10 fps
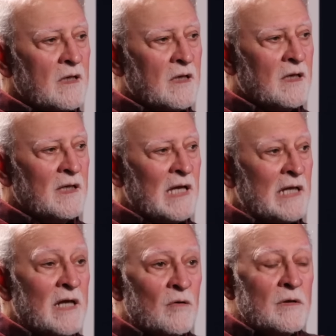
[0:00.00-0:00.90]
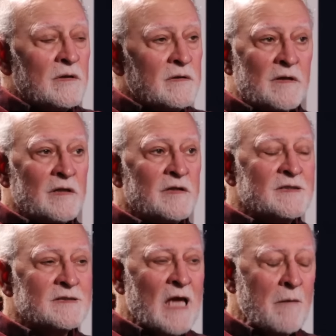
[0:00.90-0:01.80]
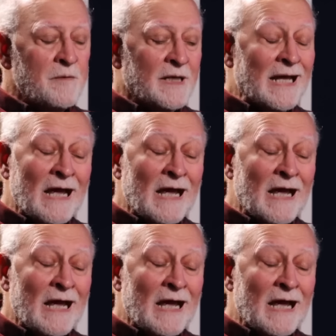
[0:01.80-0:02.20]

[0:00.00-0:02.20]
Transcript: And now this is happening.